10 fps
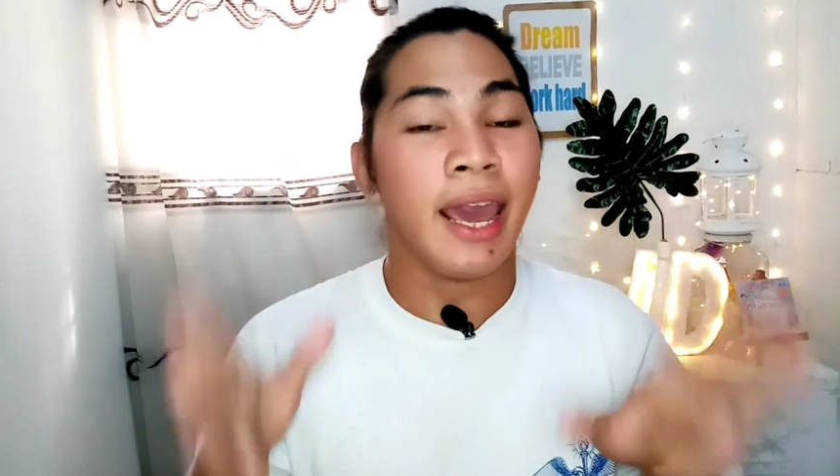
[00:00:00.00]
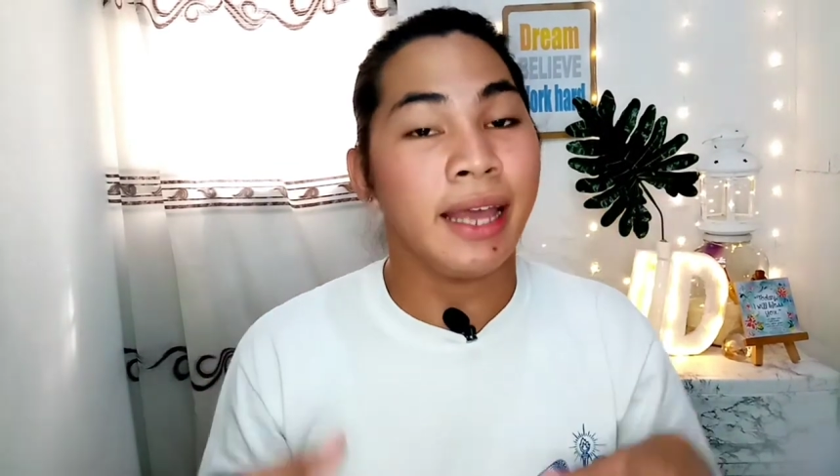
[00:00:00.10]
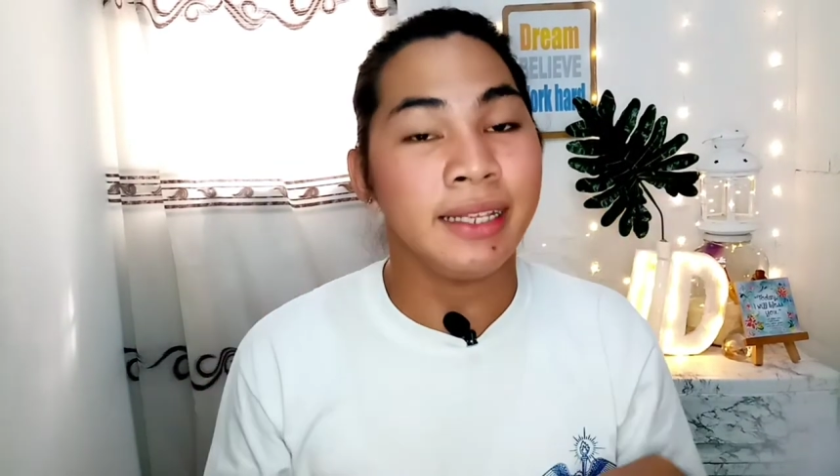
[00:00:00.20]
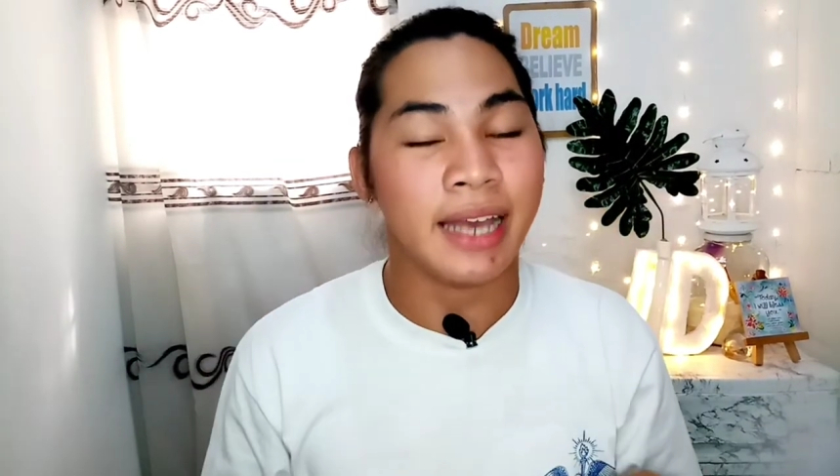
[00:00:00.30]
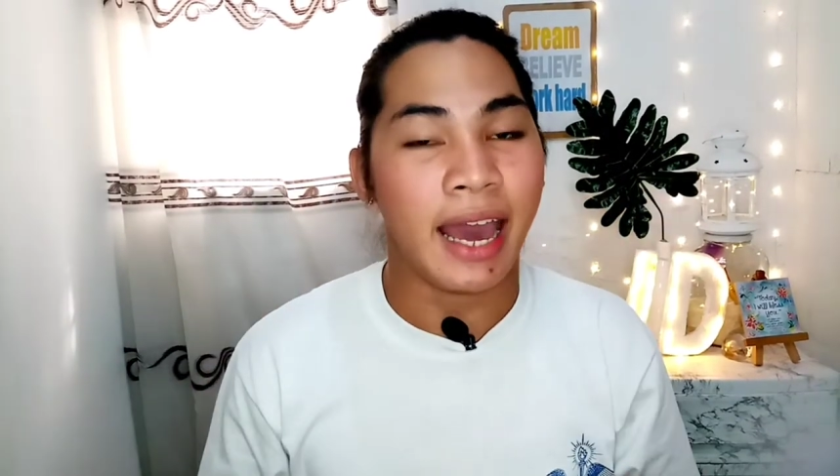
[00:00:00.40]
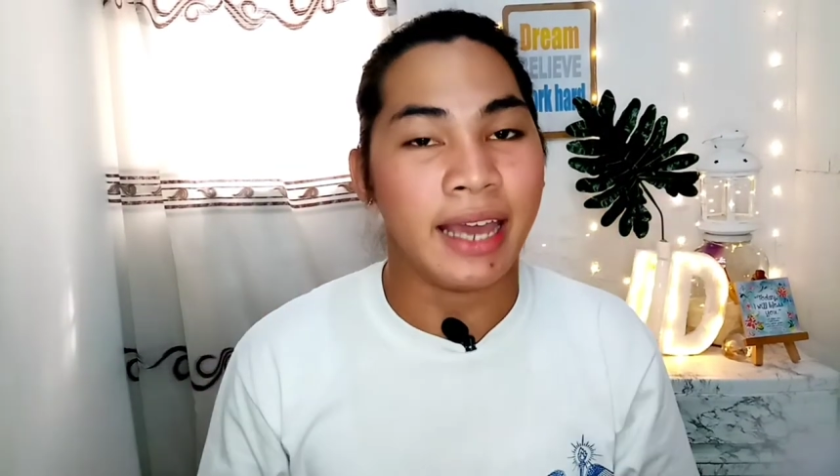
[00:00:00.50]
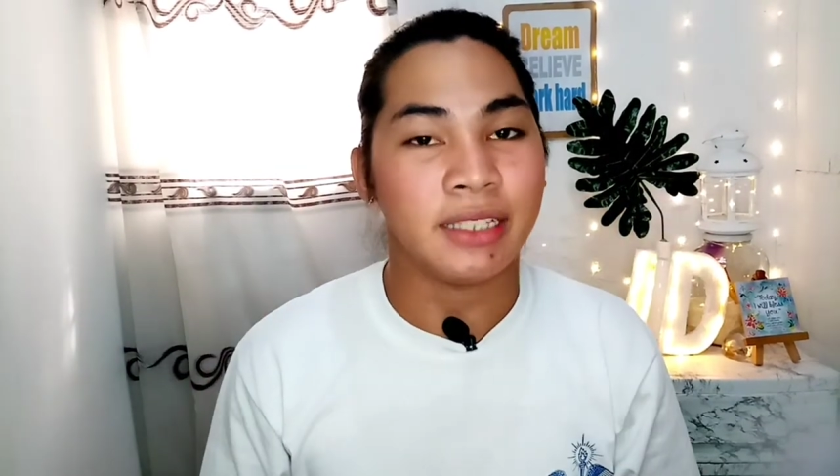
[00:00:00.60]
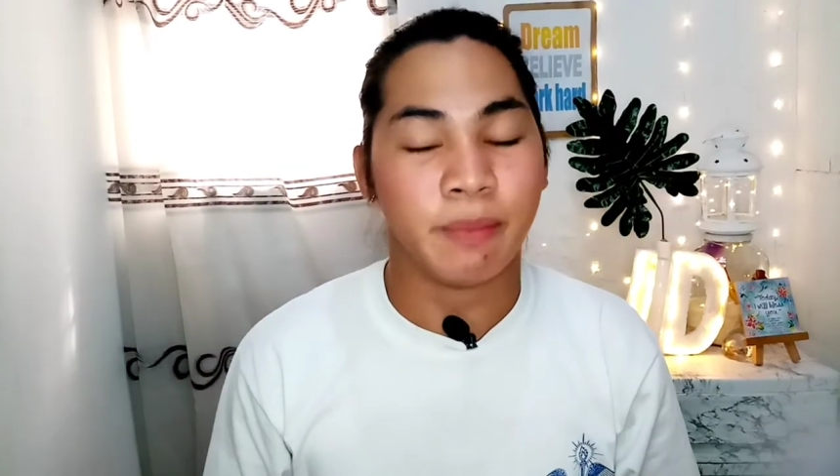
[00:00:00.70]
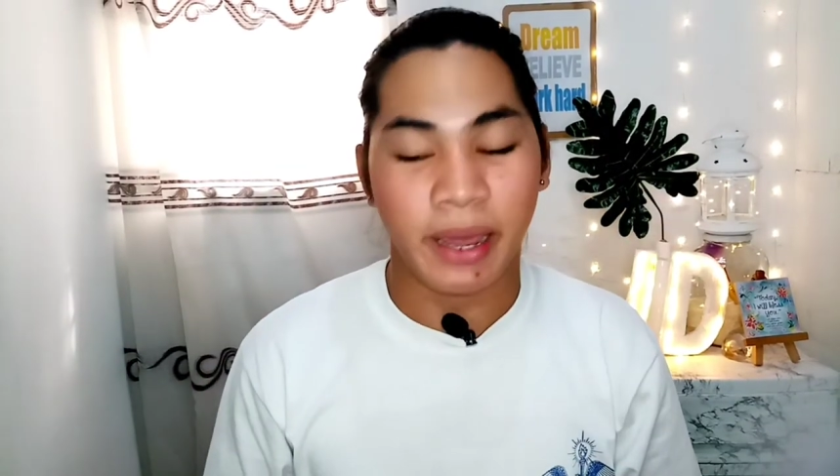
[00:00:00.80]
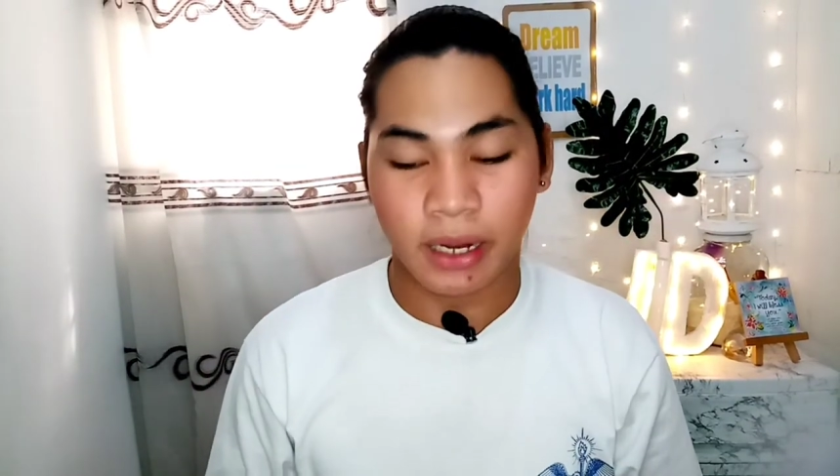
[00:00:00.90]
And
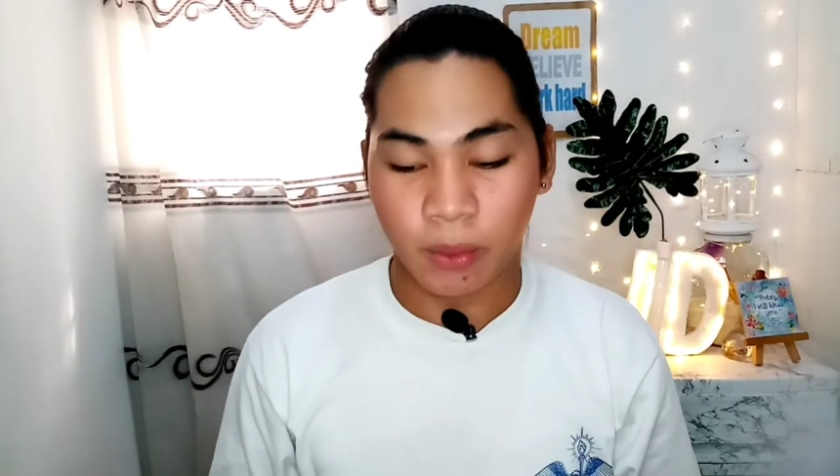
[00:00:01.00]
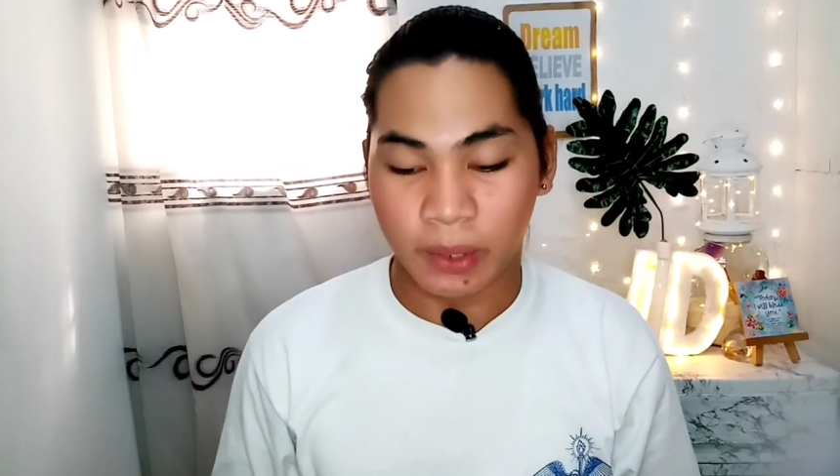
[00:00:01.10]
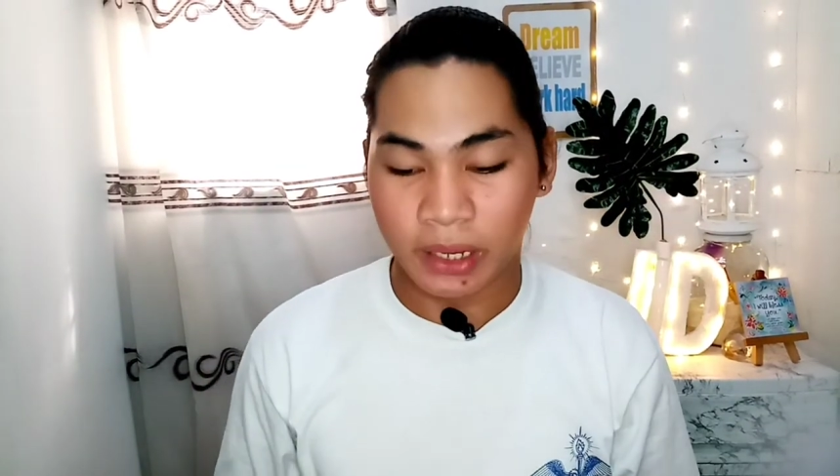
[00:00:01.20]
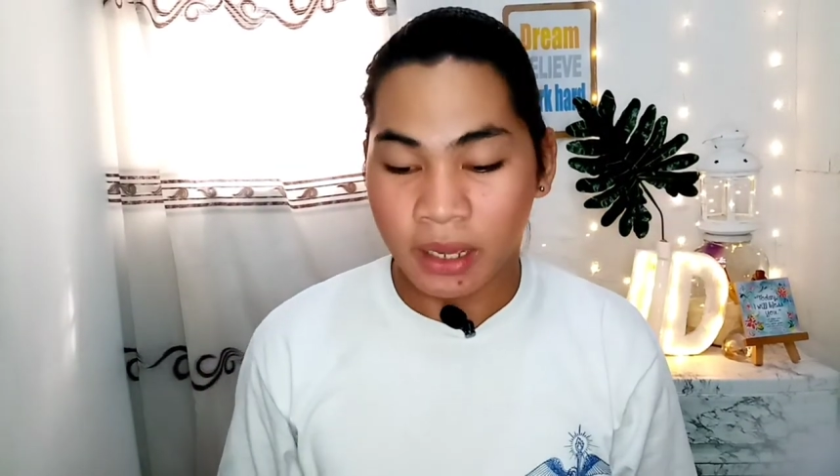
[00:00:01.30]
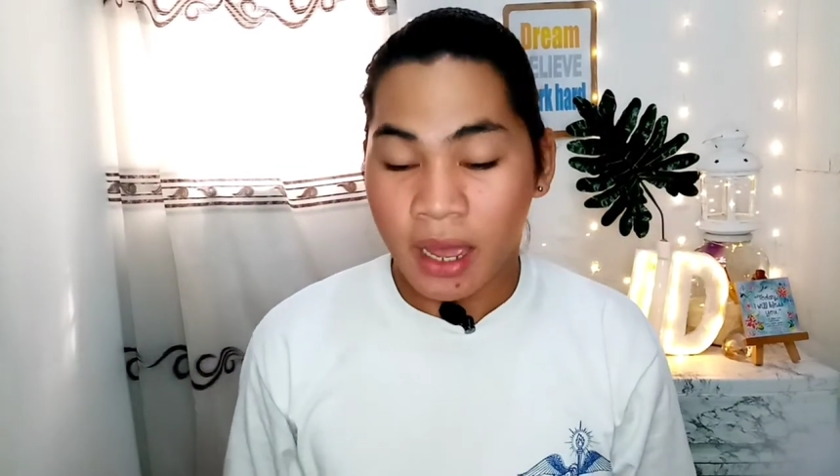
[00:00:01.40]
guys, by the way,